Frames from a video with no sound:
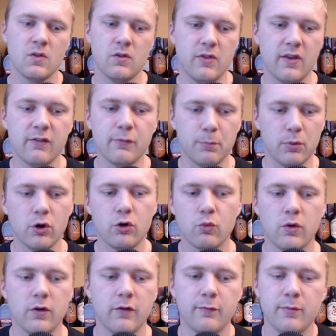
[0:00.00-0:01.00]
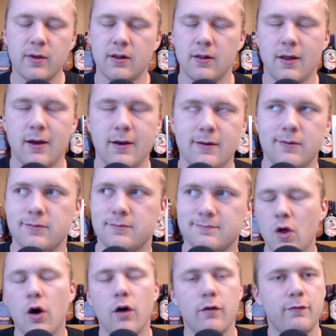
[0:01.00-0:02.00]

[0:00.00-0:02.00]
this book would have been like a